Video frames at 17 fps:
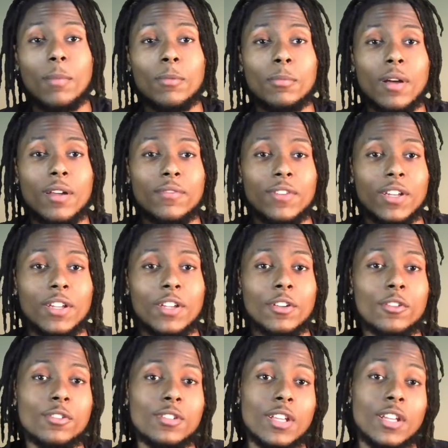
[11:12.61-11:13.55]
on my
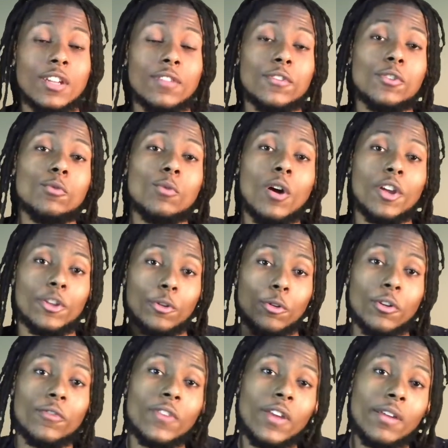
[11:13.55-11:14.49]
videos, and if you want
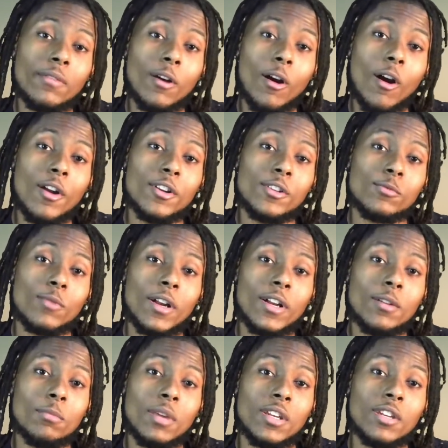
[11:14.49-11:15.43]
your favorite artist
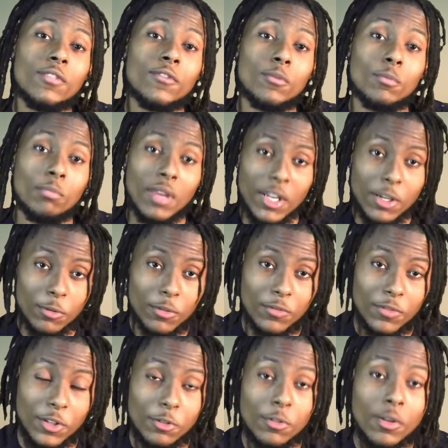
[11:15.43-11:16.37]
recommended for me to
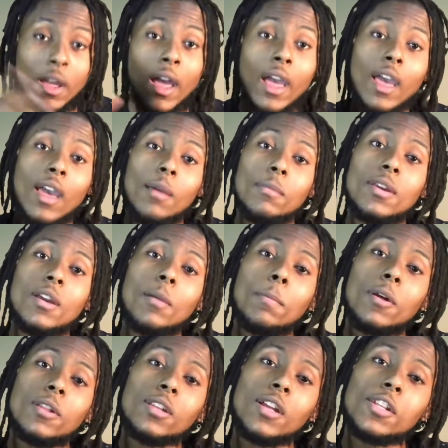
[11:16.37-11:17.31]
review, hit me up
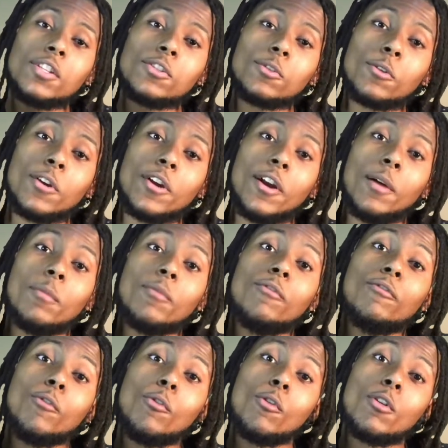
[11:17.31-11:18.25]
on the Instagram
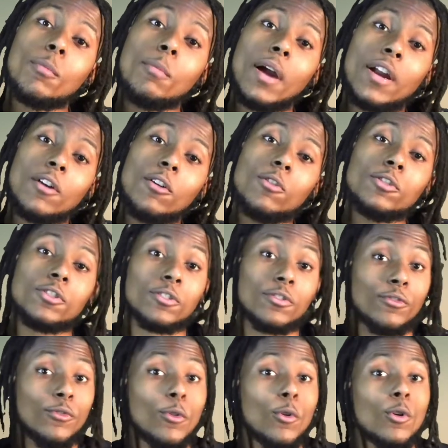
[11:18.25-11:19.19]
for my culture,
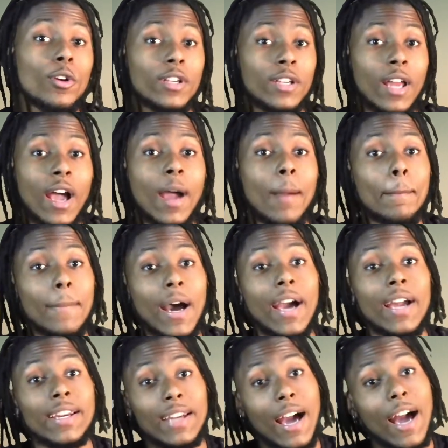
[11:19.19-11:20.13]

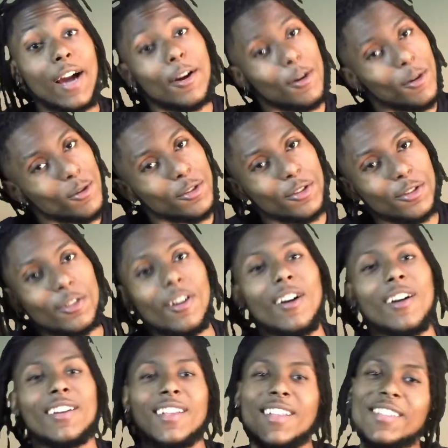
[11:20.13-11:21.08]
for.my.culture
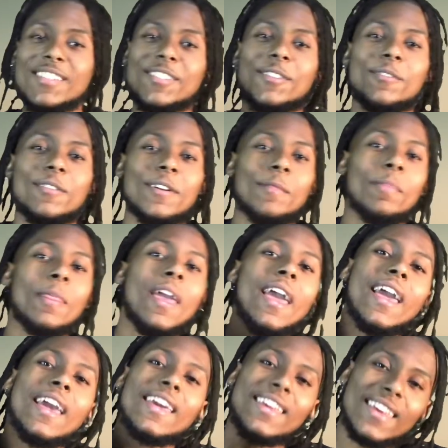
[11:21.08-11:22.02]
on Instagram.
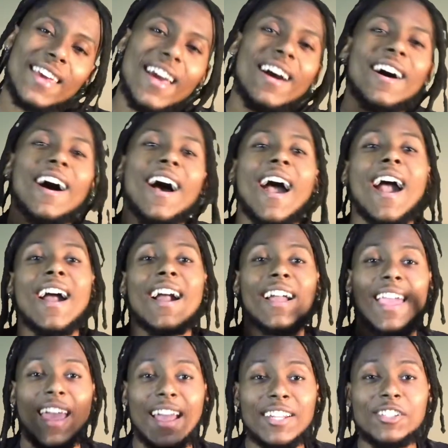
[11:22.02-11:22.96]
Yeah,
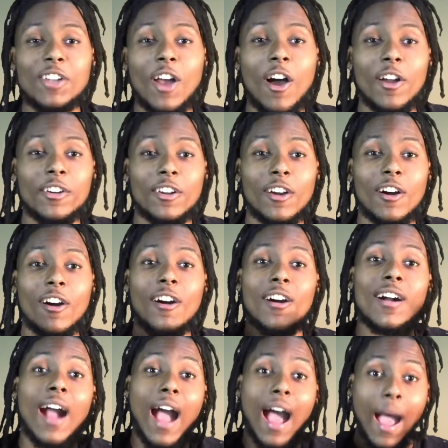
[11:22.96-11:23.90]
catch y'all,
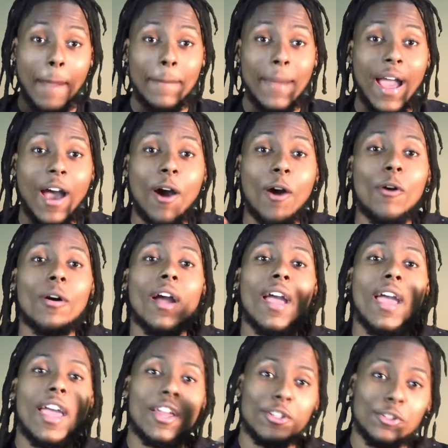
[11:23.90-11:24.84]
dog. I'm out.
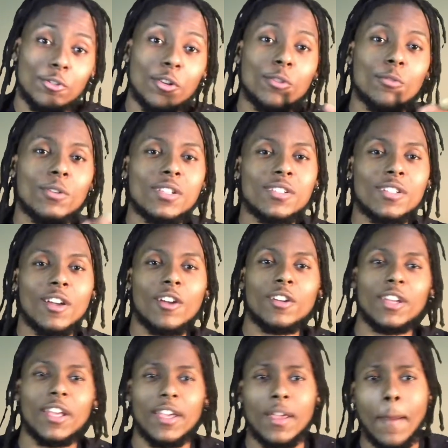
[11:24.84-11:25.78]
Enjoy the rest of y'all
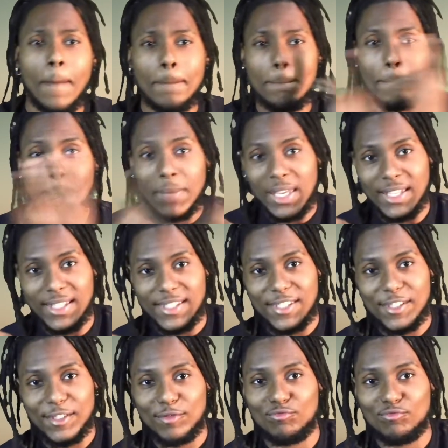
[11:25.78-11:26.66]
day. Peace.